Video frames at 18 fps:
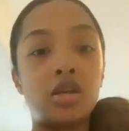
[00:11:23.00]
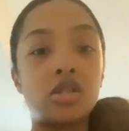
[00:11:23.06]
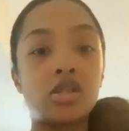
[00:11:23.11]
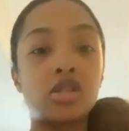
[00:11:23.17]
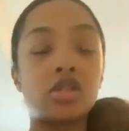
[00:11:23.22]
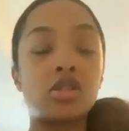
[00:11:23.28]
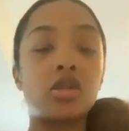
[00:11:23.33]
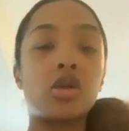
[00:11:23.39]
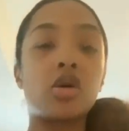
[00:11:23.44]

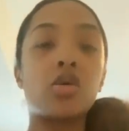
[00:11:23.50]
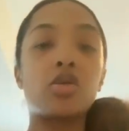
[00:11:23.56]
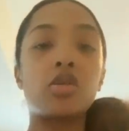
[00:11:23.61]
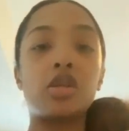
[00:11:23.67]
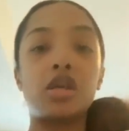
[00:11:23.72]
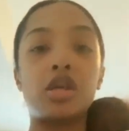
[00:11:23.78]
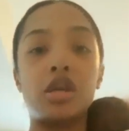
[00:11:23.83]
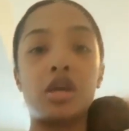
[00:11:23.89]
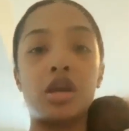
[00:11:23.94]

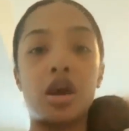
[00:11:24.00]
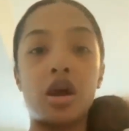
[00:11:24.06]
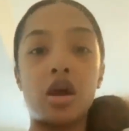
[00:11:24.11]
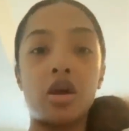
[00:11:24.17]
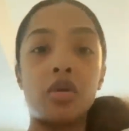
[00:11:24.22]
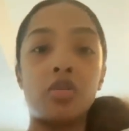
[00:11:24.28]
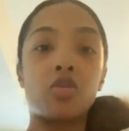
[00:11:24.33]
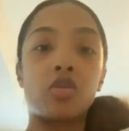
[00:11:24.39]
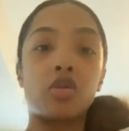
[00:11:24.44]
slowly
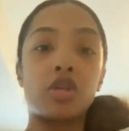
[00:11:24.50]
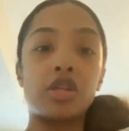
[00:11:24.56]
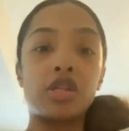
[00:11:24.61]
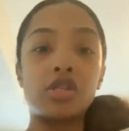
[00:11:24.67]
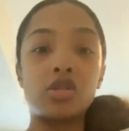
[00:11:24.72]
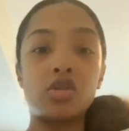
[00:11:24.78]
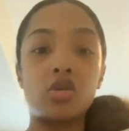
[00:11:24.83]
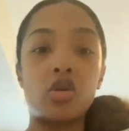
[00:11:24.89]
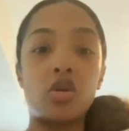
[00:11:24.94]
um,
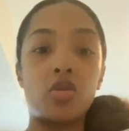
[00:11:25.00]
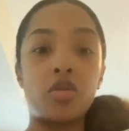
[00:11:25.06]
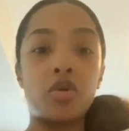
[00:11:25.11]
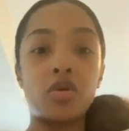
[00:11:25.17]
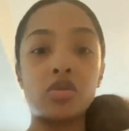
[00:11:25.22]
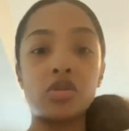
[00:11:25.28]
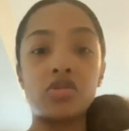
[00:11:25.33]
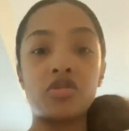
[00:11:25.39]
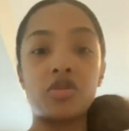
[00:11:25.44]
release the
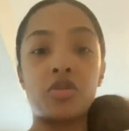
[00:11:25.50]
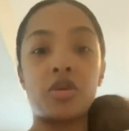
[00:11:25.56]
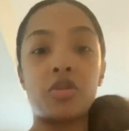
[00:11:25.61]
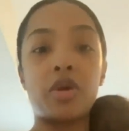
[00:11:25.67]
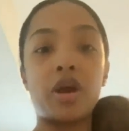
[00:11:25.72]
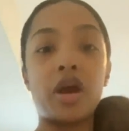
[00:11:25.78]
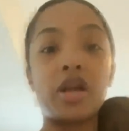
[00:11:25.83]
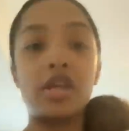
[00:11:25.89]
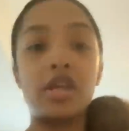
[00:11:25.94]
hormones from your
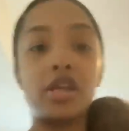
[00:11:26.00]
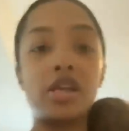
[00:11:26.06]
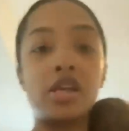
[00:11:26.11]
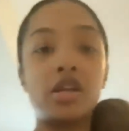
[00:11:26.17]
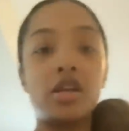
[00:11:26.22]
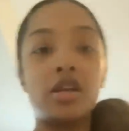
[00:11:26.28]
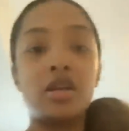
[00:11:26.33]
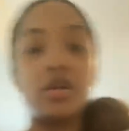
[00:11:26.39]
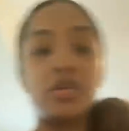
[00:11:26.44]
body
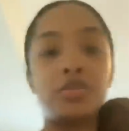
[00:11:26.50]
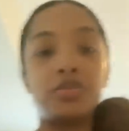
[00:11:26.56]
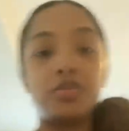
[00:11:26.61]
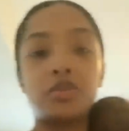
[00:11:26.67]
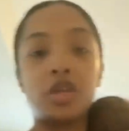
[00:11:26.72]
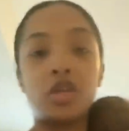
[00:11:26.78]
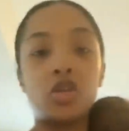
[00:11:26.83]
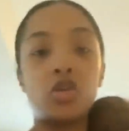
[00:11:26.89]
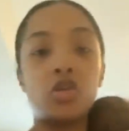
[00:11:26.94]

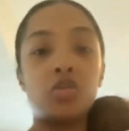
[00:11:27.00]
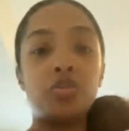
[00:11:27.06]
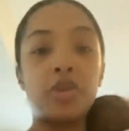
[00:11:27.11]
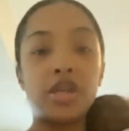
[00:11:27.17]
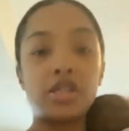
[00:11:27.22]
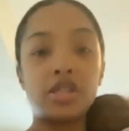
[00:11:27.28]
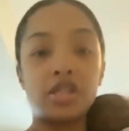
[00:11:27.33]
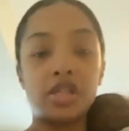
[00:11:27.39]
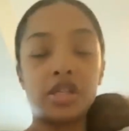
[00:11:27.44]
you
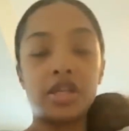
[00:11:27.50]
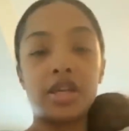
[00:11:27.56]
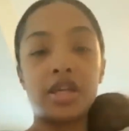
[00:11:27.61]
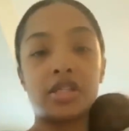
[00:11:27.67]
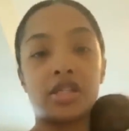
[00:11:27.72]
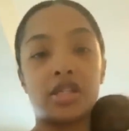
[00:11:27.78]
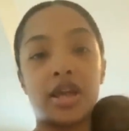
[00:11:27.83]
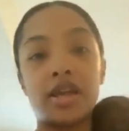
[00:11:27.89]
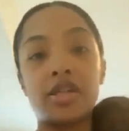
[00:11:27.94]
basically
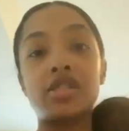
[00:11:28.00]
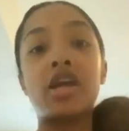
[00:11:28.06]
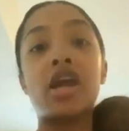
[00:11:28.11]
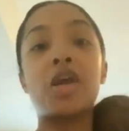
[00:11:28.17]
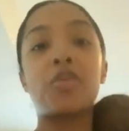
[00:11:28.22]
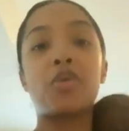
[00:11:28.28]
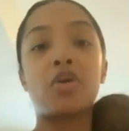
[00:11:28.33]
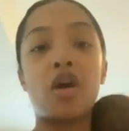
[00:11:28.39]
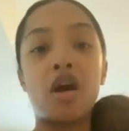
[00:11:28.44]
get to like
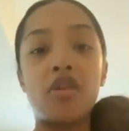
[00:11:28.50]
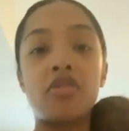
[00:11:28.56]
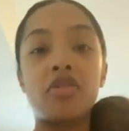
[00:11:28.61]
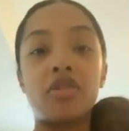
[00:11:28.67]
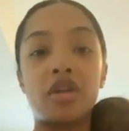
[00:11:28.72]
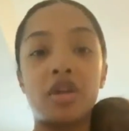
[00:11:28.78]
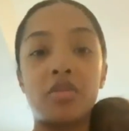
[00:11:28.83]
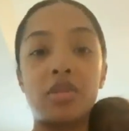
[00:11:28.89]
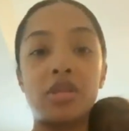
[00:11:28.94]
taper off
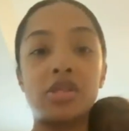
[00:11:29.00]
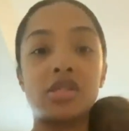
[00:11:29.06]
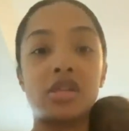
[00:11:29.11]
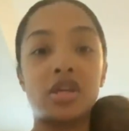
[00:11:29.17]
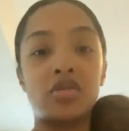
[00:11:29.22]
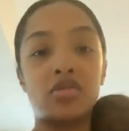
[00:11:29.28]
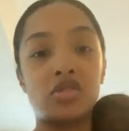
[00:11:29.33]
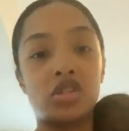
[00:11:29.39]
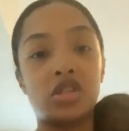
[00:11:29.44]
of them
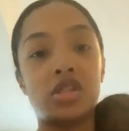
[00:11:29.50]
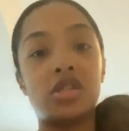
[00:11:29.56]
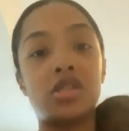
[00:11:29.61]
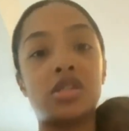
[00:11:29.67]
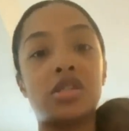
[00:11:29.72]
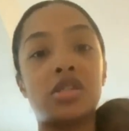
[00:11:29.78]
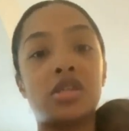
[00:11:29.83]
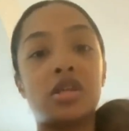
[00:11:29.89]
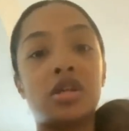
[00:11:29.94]
instead of
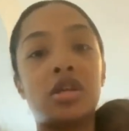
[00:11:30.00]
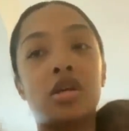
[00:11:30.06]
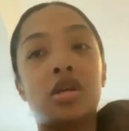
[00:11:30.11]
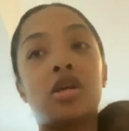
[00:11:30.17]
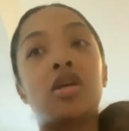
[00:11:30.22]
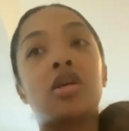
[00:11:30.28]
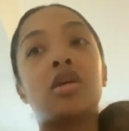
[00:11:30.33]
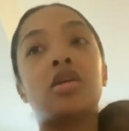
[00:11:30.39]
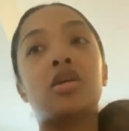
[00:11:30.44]
just
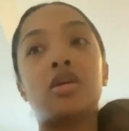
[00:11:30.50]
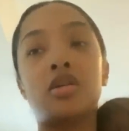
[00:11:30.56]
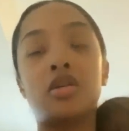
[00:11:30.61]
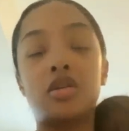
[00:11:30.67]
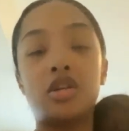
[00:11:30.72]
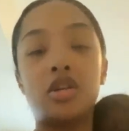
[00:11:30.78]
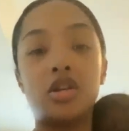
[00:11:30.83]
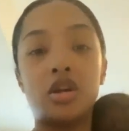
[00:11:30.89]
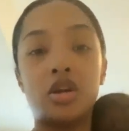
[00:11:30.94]

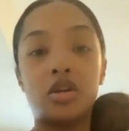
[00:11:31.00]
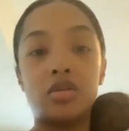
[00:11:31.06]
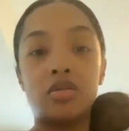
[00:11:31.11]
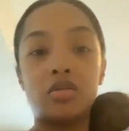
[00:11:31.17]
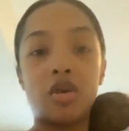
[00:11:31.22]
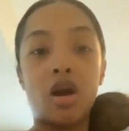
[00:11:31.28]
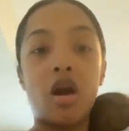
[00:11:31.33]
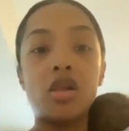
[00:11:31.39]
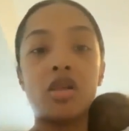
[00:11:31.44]
you
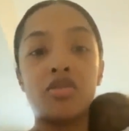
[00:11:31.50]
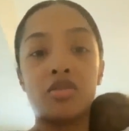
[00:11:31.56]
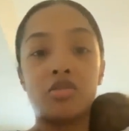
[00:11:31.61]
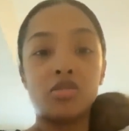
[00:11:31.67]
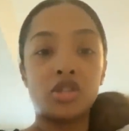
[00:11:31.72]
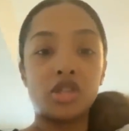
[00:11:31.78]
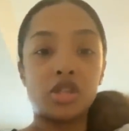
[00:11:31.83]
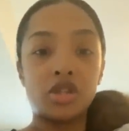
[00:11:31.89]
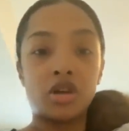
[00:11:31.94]
know all of
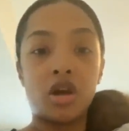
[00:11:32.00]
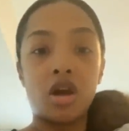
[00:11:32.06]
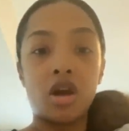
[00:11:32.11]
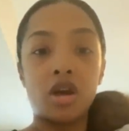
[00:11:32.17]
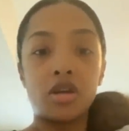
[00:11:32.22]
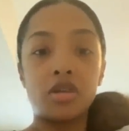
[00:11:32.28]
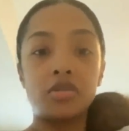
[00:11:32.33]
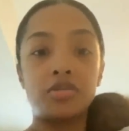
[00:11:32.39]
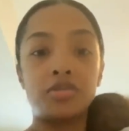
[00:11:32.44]
them just
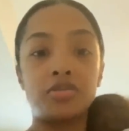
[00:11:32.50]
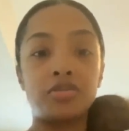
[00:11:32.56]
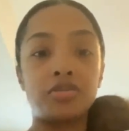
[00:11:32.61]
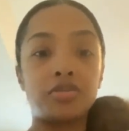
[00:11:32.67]
gone